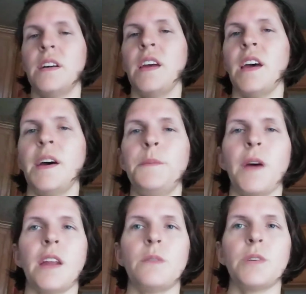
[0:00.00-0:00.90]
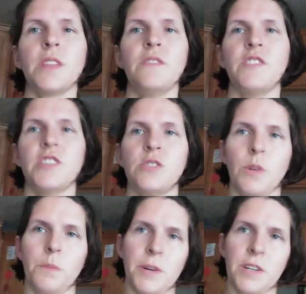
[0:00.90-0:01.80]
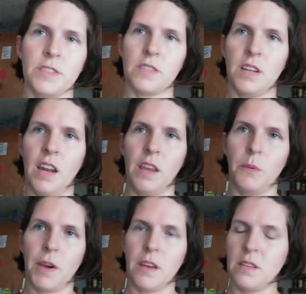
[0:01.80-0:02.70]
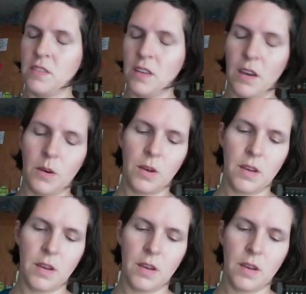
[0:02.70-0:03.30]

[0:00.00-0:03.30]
I'm not a really visual person anyway, so.